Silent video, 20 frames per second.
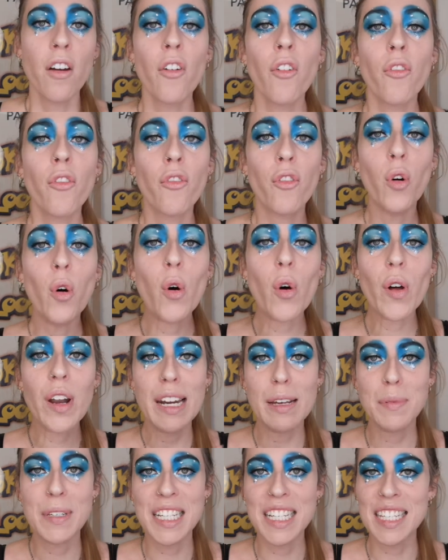For
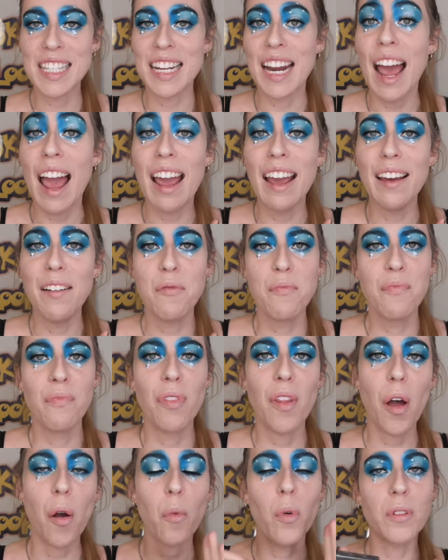lipstick today,
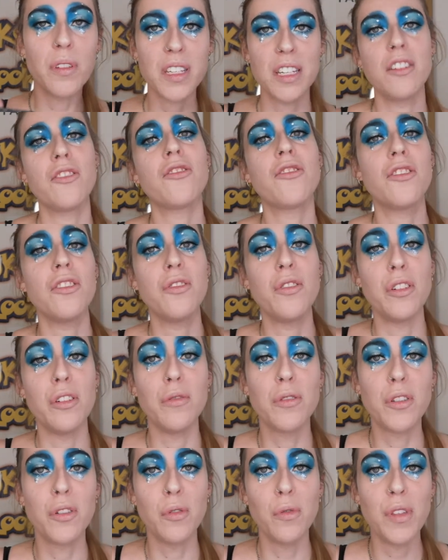I want to introduce you
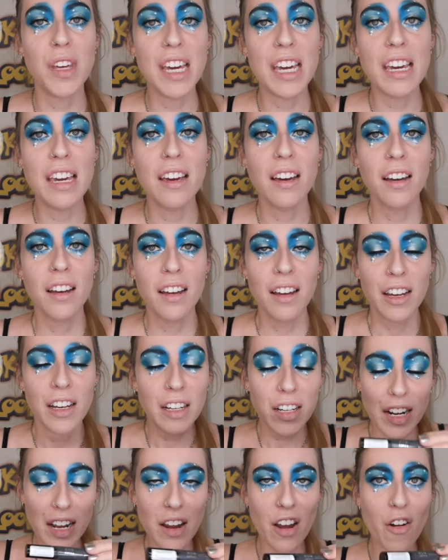to the
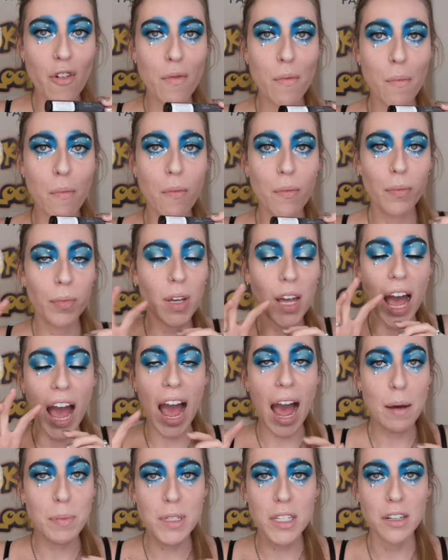
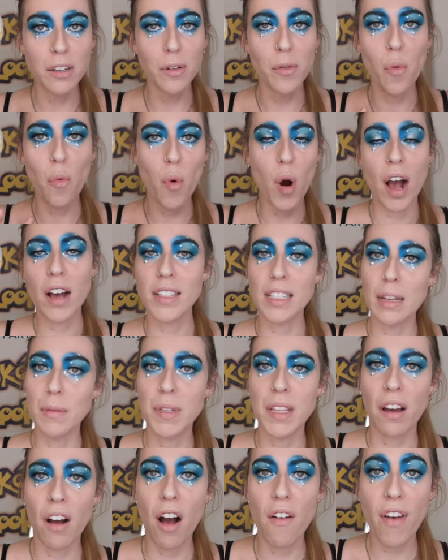absolute worst
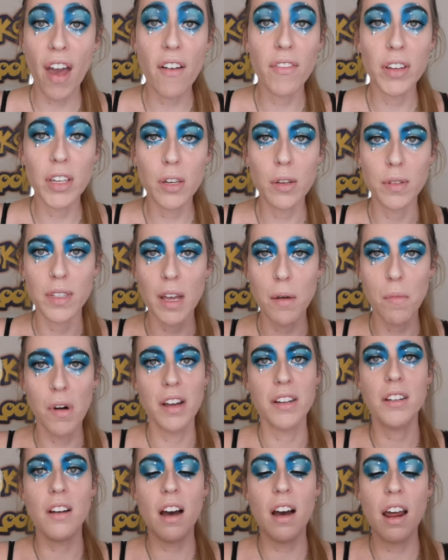lipstick I've ever used in my
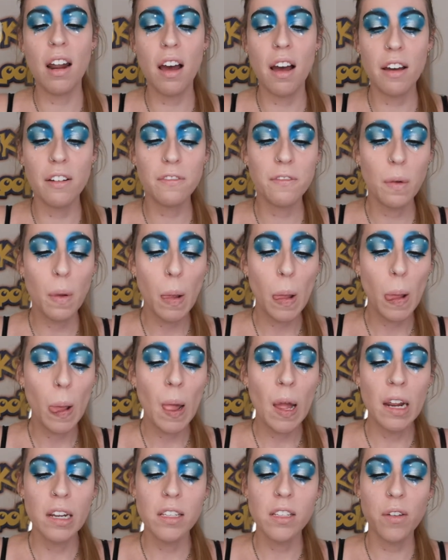entire life.
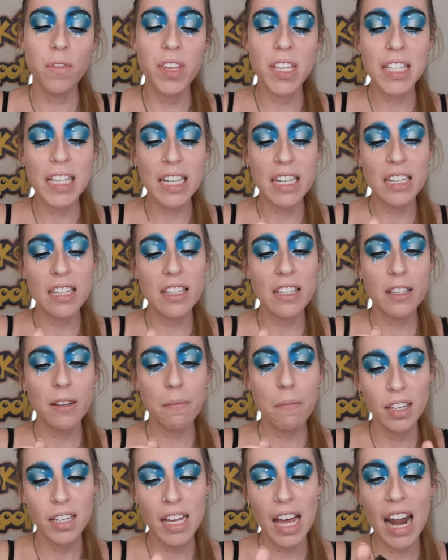So this is
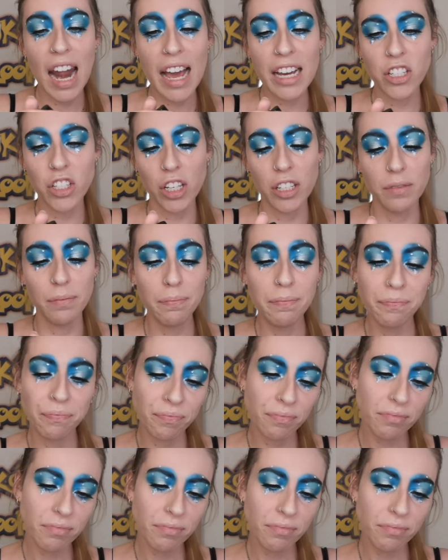Collection.